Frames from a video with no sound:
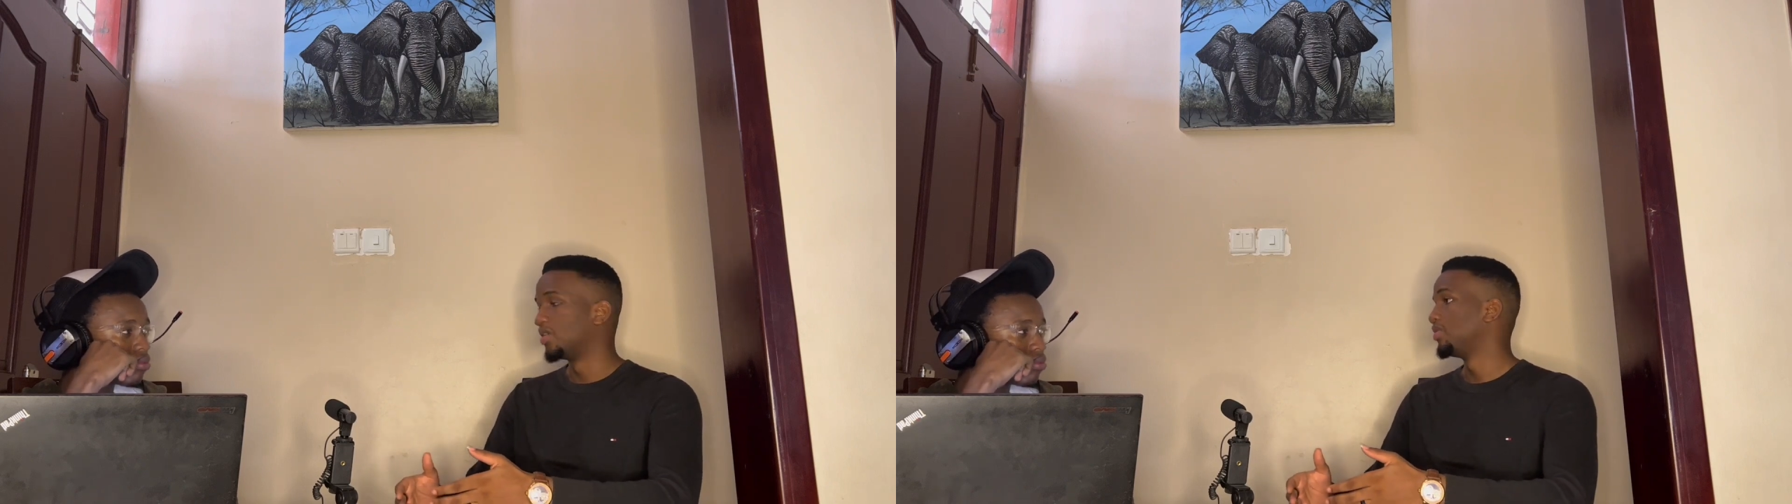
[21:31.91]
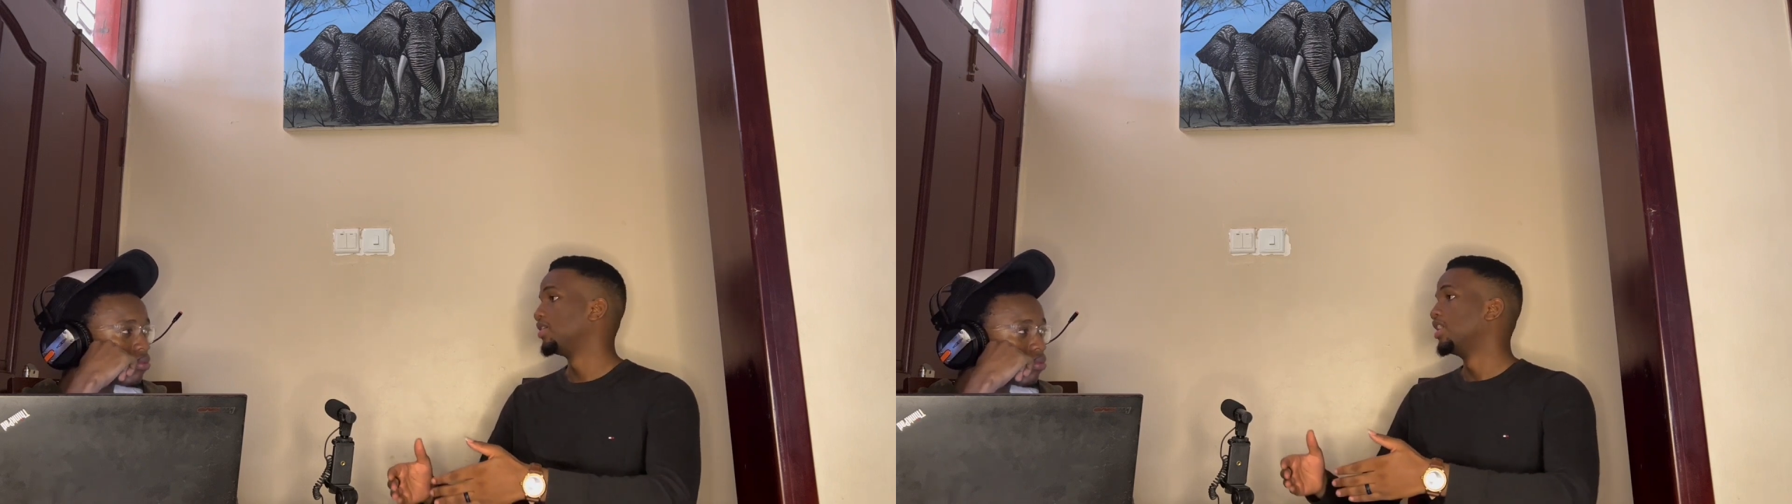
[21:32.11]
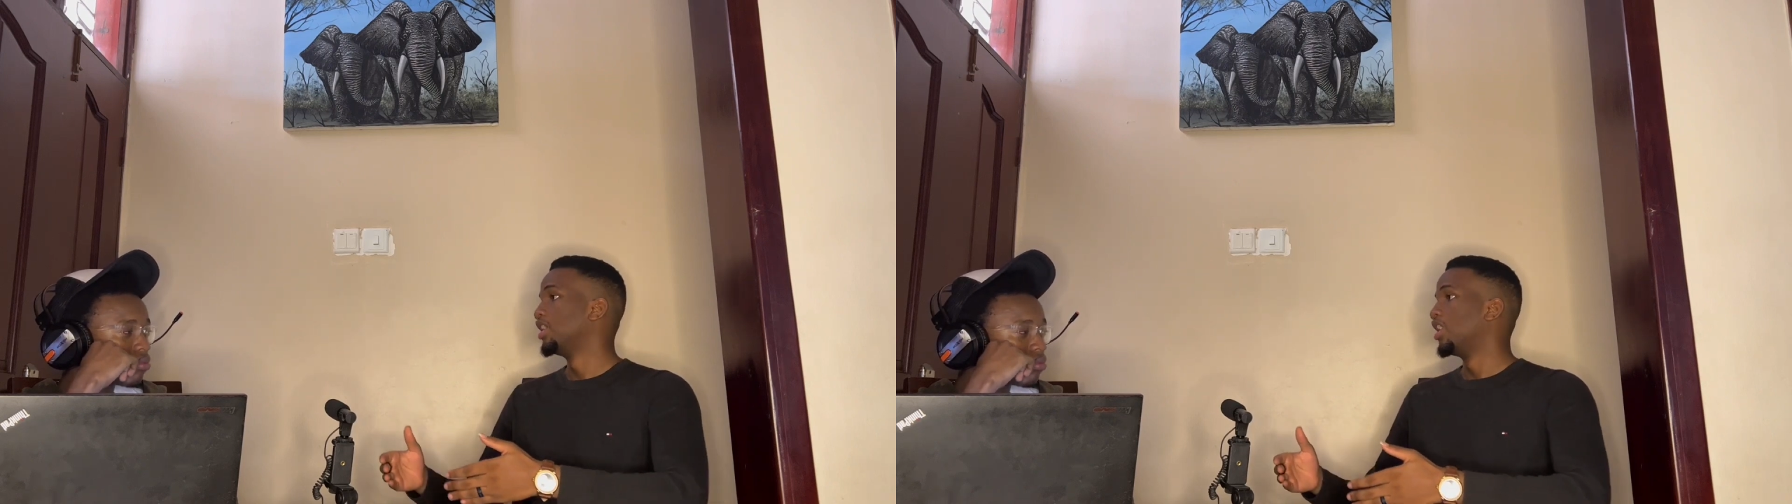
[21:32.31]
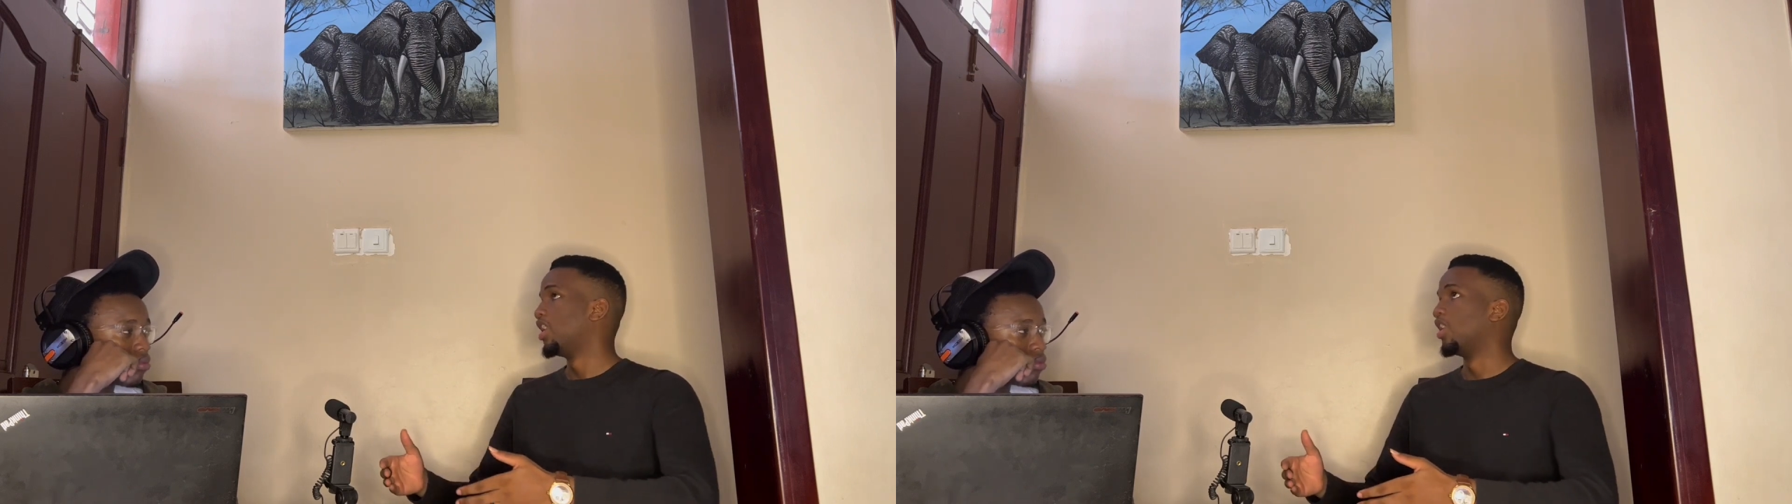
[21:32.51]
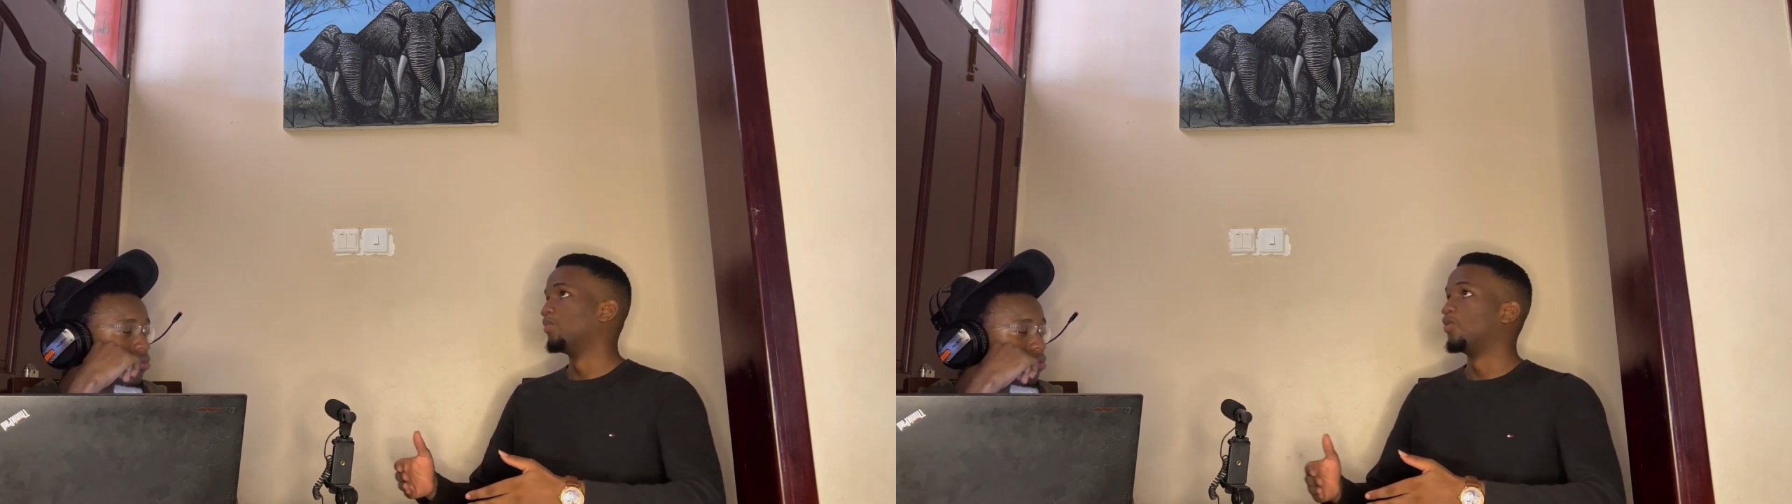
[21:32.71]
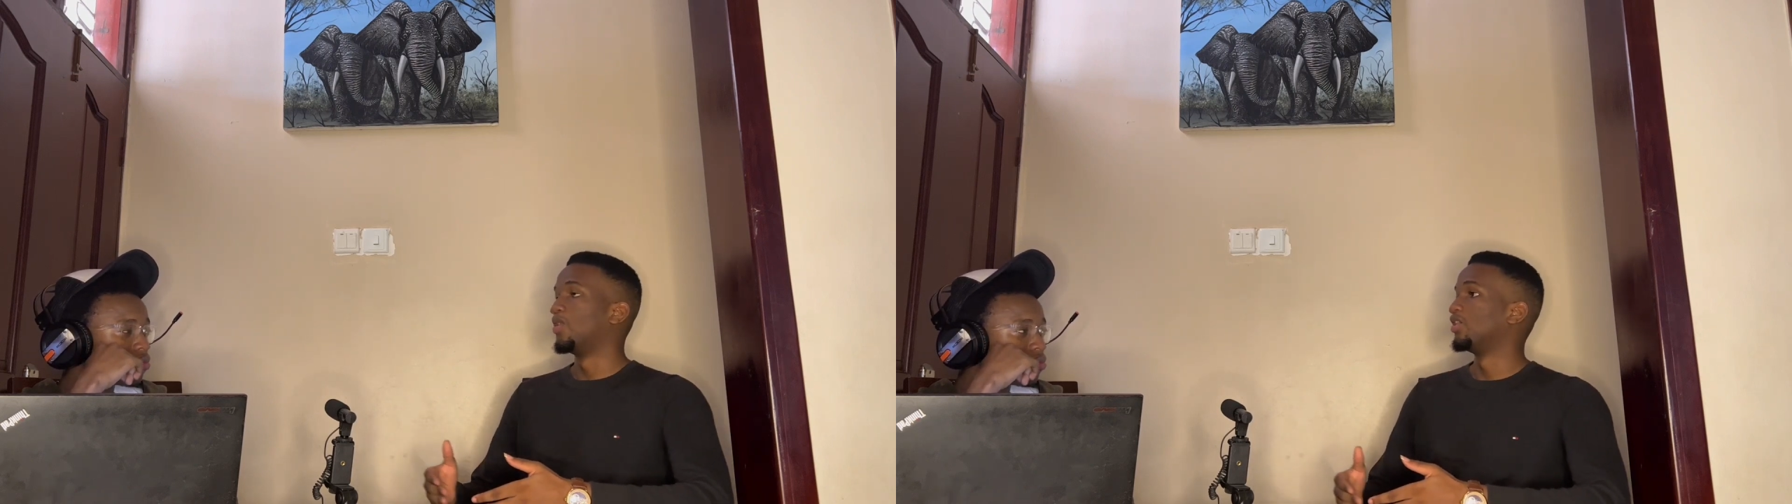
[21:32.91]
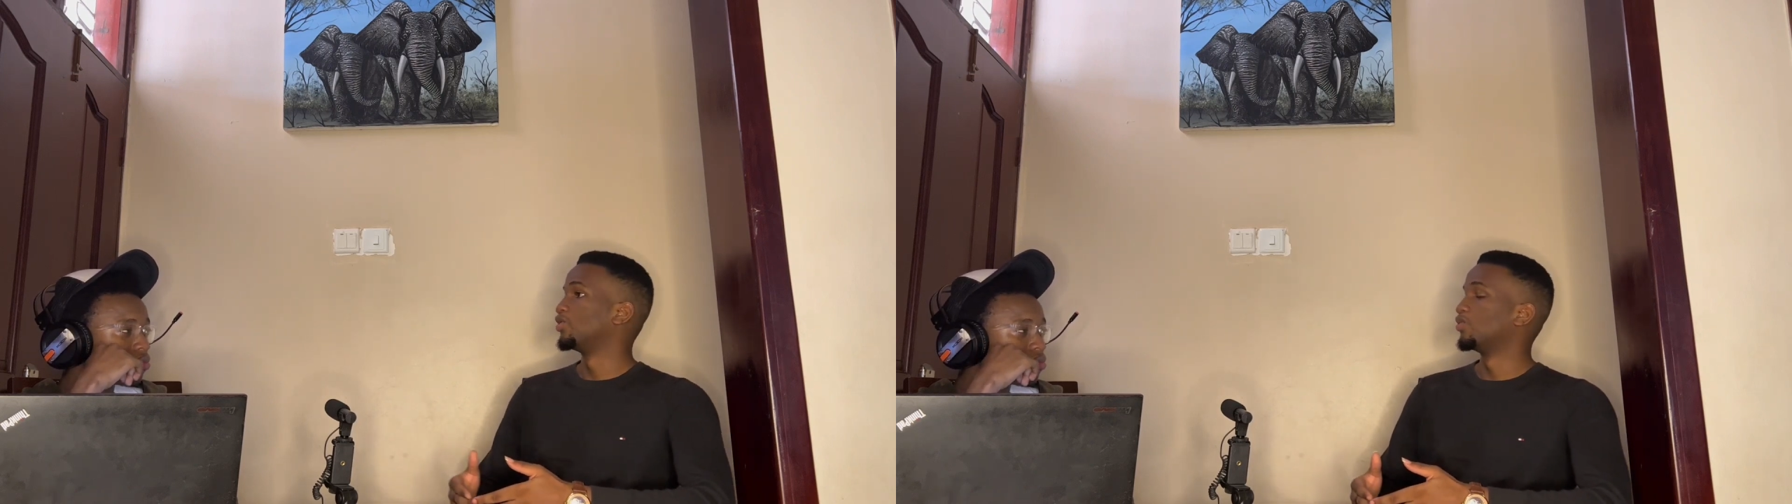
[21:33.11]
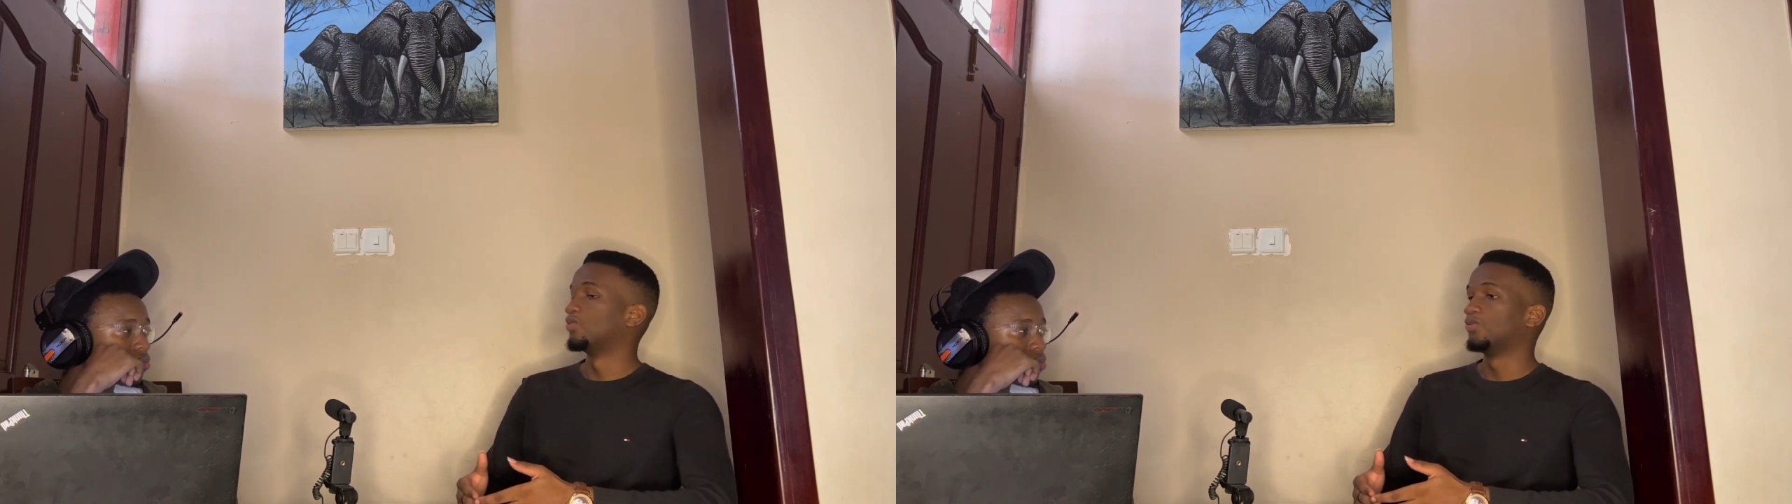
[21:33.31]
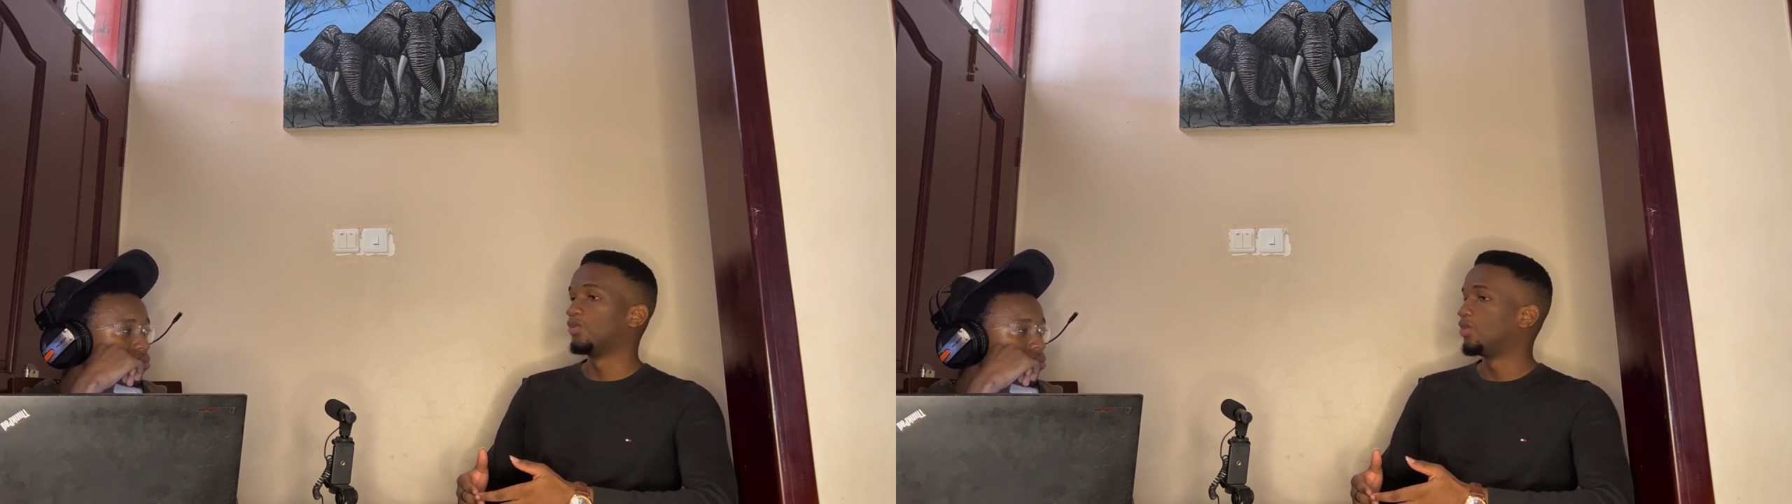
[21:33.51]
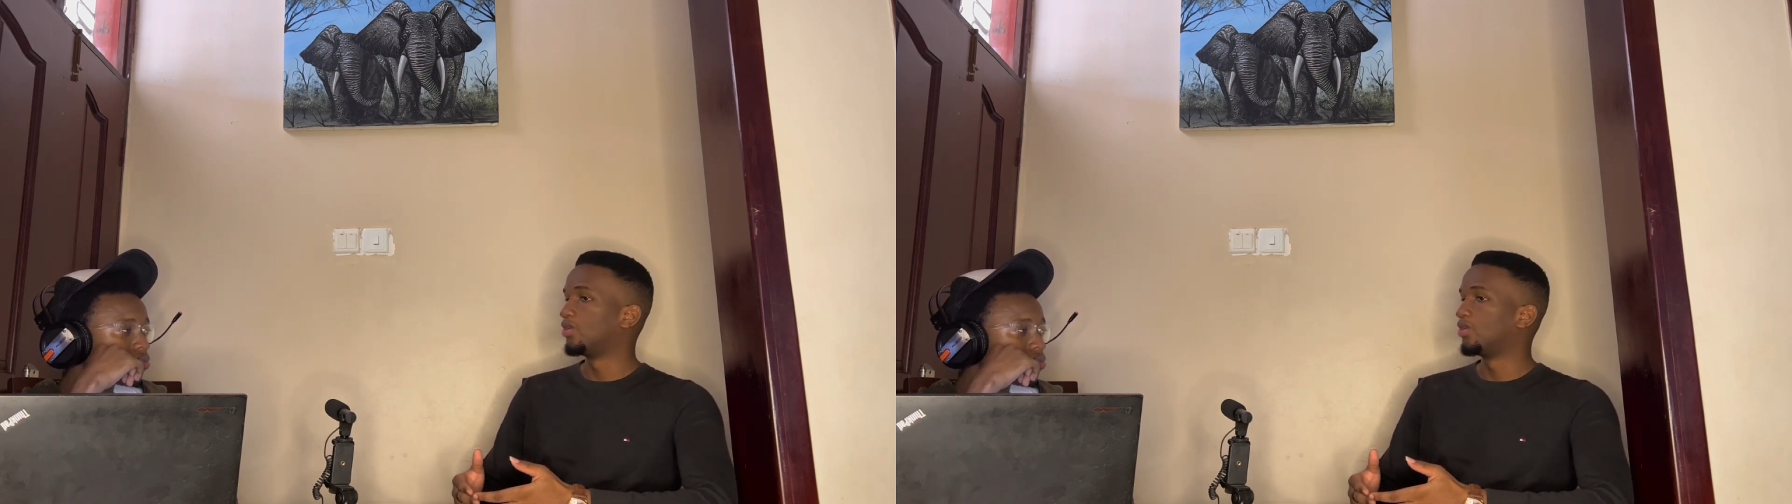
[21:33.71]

Maybe I'm going to